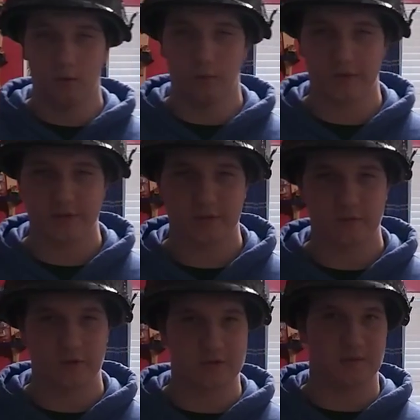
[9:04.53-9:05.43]
which,
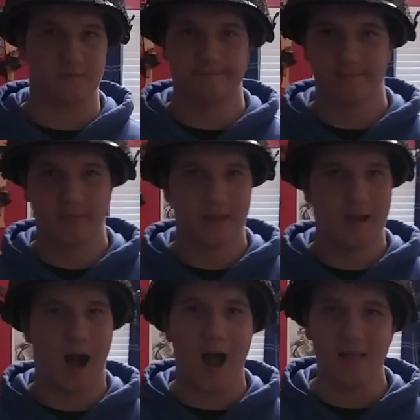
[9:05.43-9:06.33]
trust me,
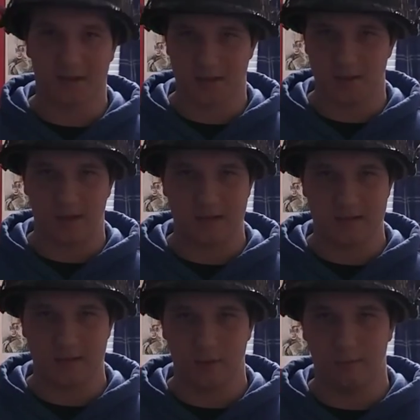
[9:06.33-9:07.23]
I like to do that
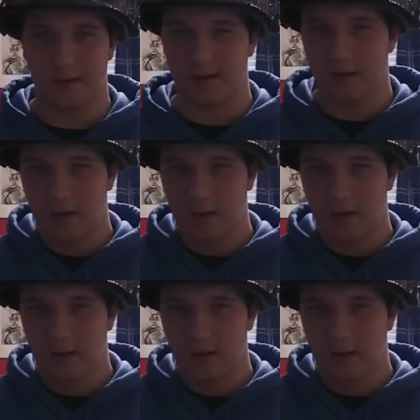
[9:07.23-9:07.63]
too, but